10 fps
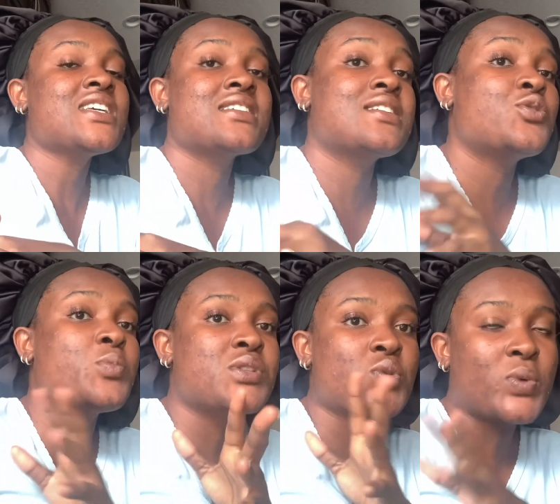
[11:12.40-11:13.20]
then they
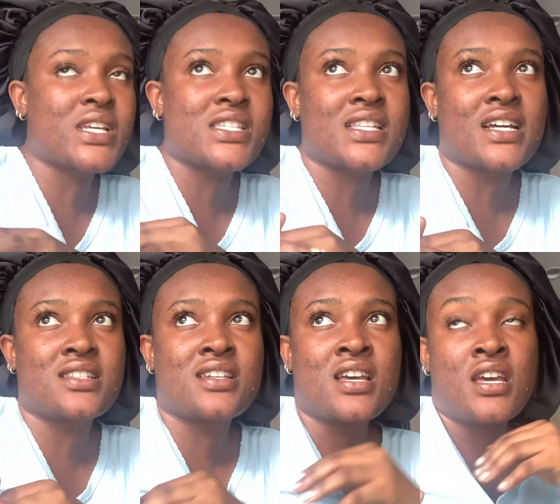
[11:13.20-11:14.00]
told me to wait,
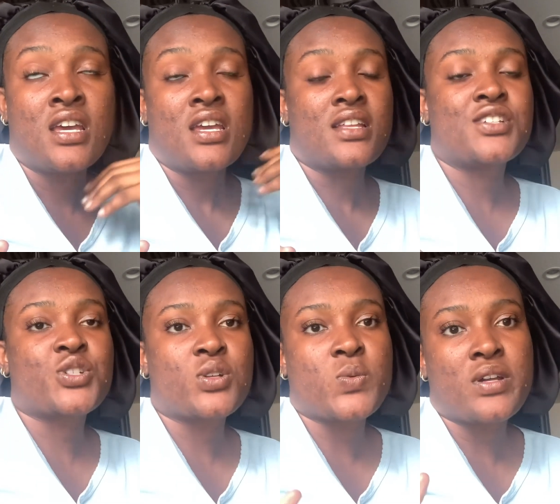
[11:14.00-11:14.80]
that in a
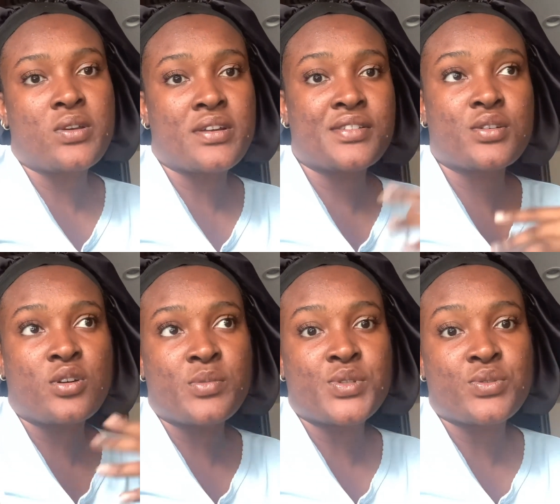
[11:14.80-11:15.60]
short while they were going to
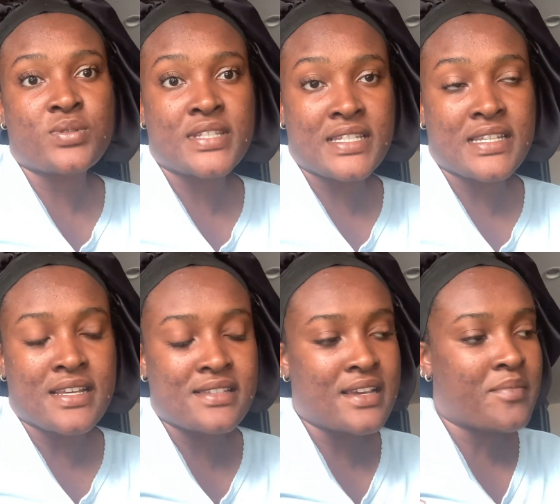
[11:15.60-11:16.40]
call me to take the
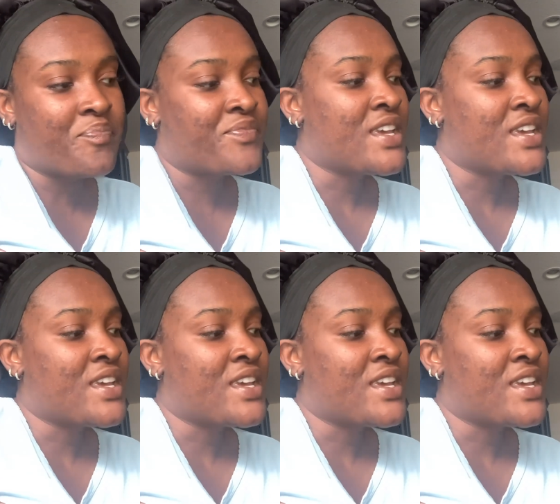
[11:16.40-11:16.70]
exam.